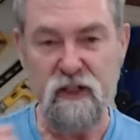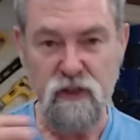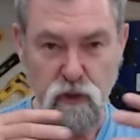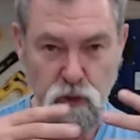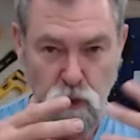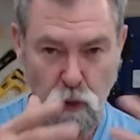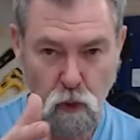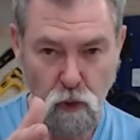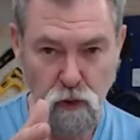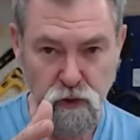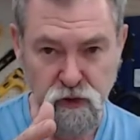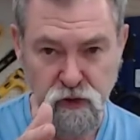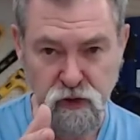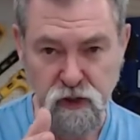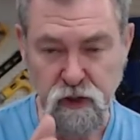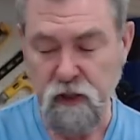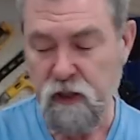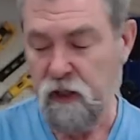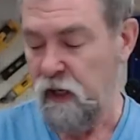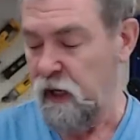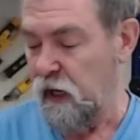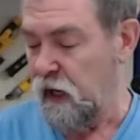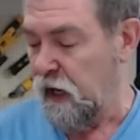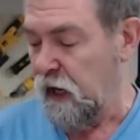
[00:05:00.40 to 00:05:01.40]
exhaust.
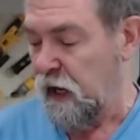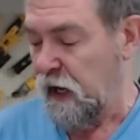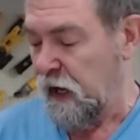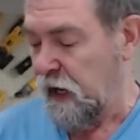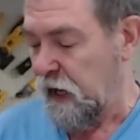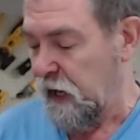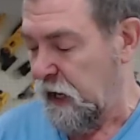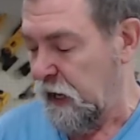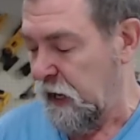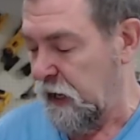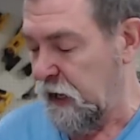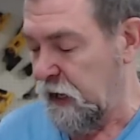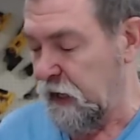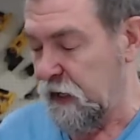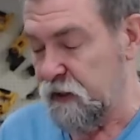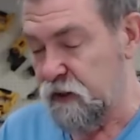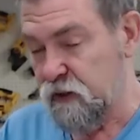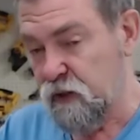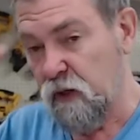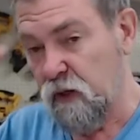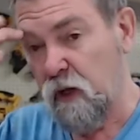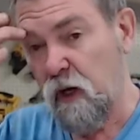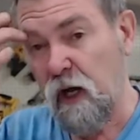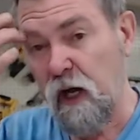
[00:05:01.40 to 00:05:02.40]

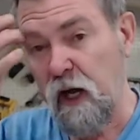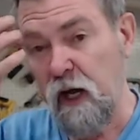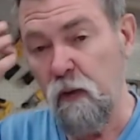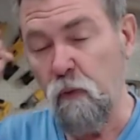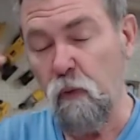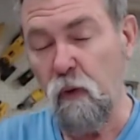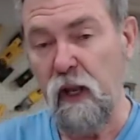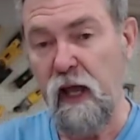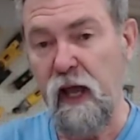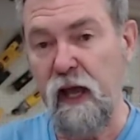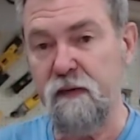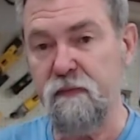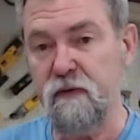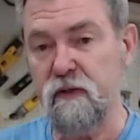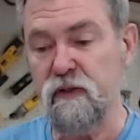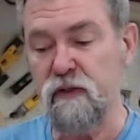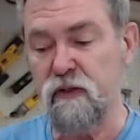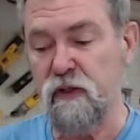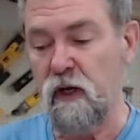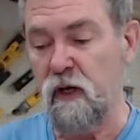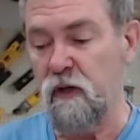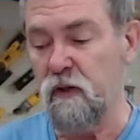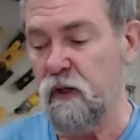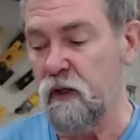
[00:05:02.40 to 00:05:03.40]
and I will have it
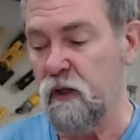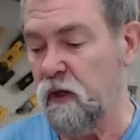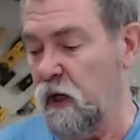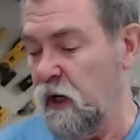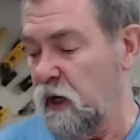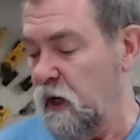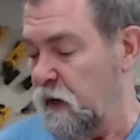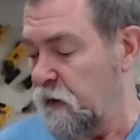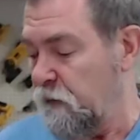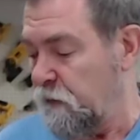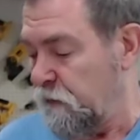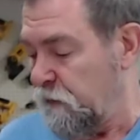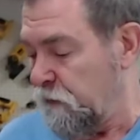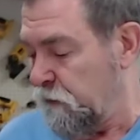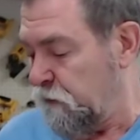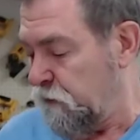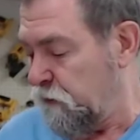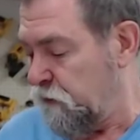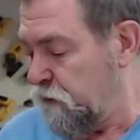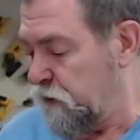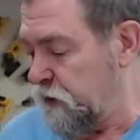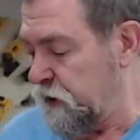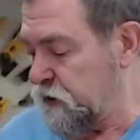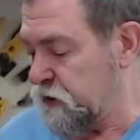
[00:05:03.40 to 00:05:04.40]
so that
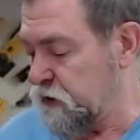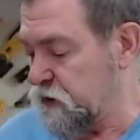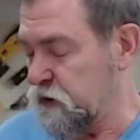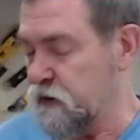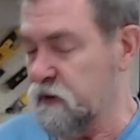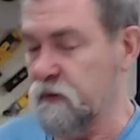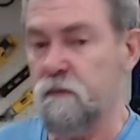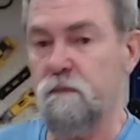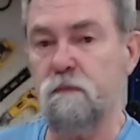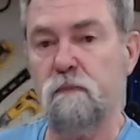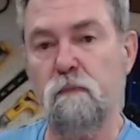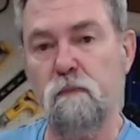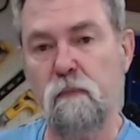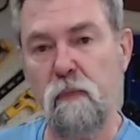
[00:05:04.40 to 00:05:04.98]
this